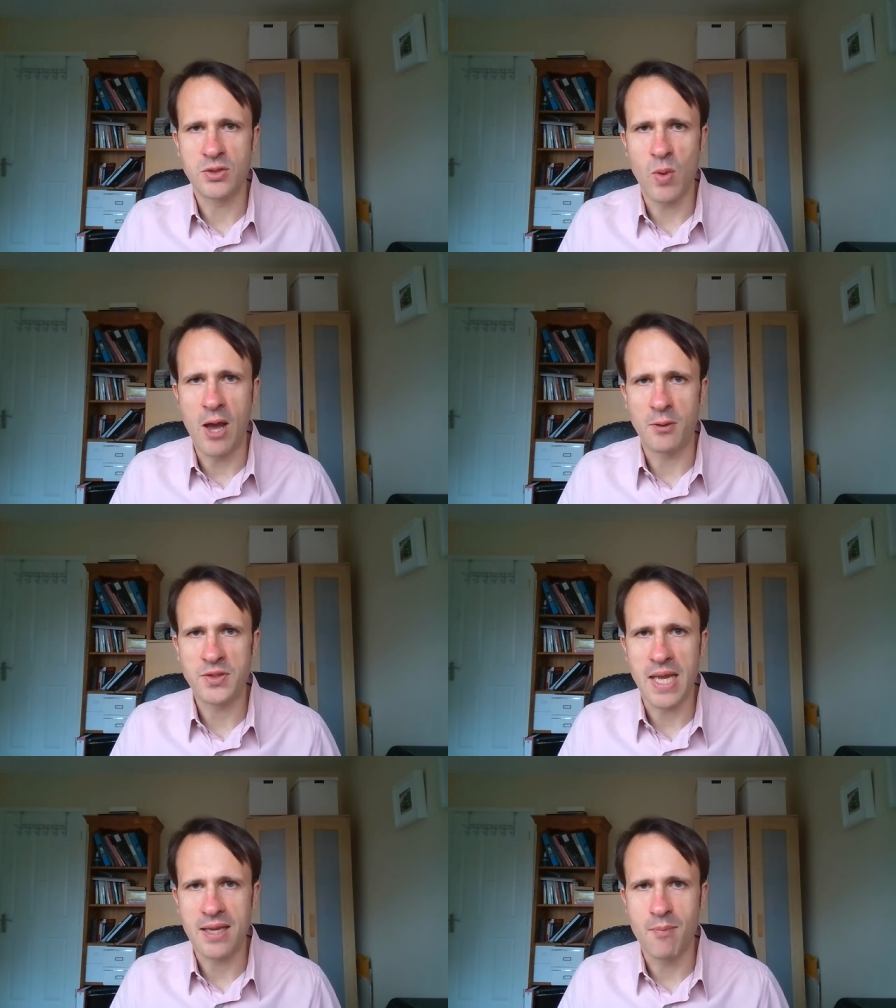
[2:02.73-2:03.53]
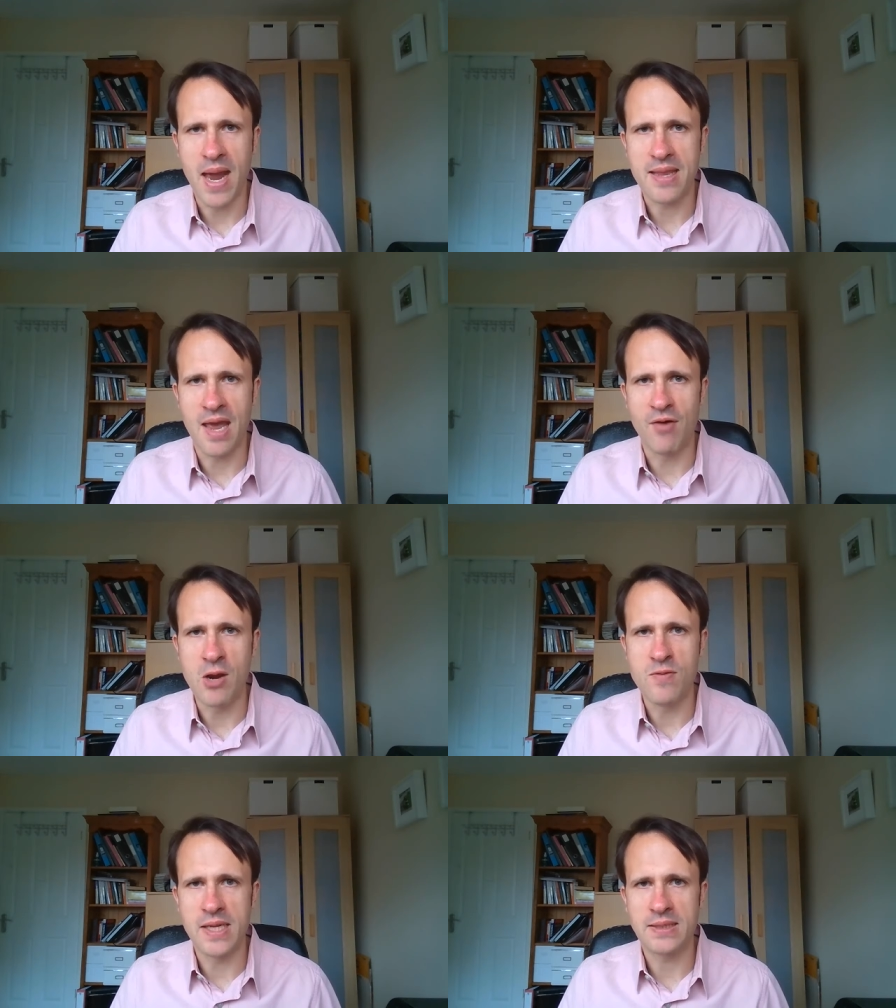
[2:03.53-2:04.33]
as well, so they can make their
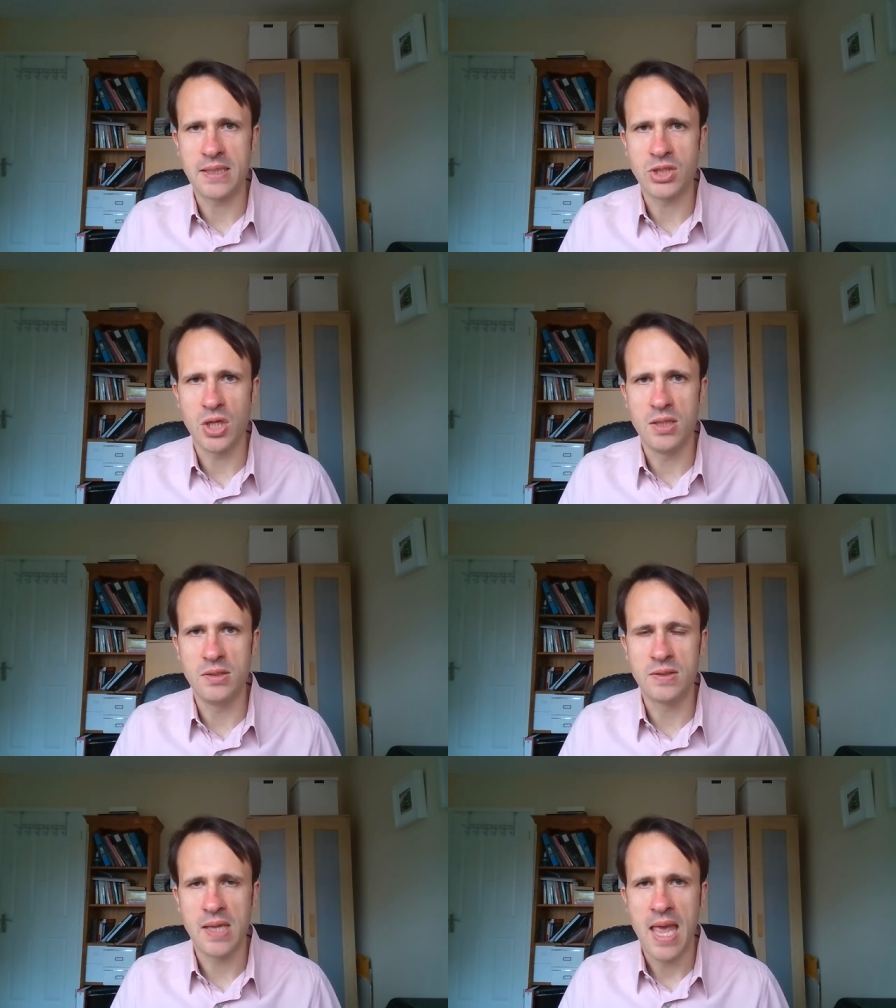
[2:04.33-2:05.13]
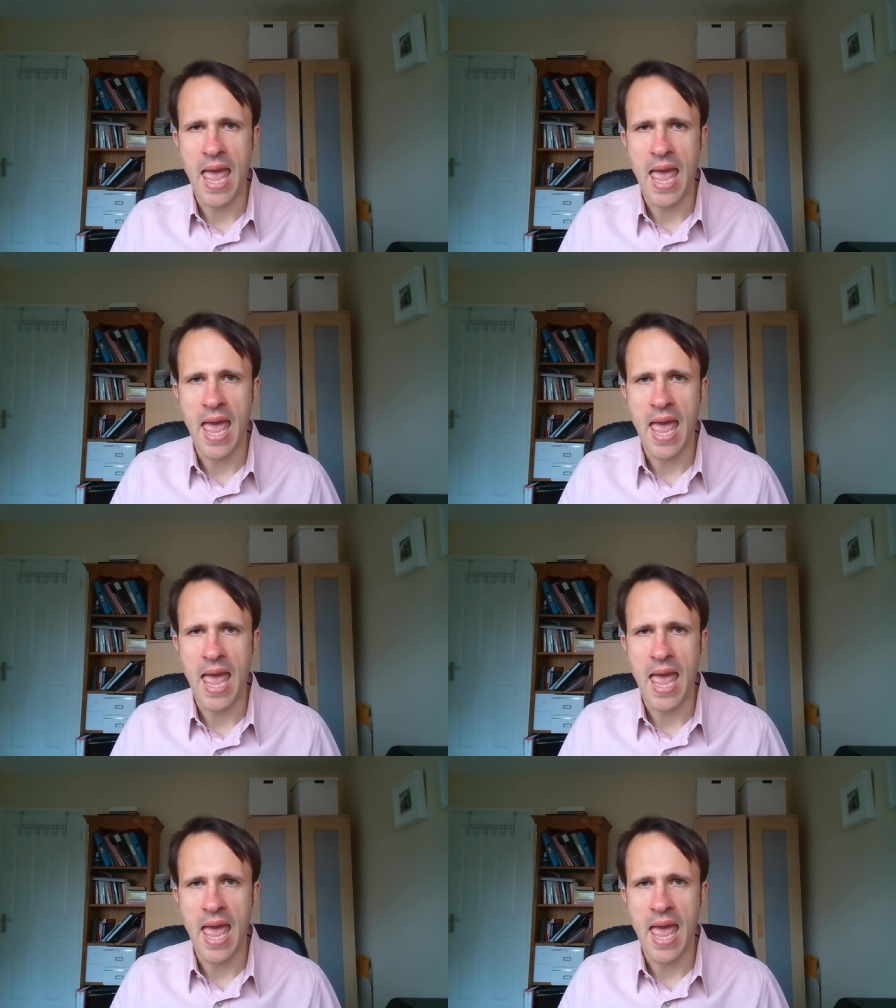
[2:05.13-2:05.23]
own decisions.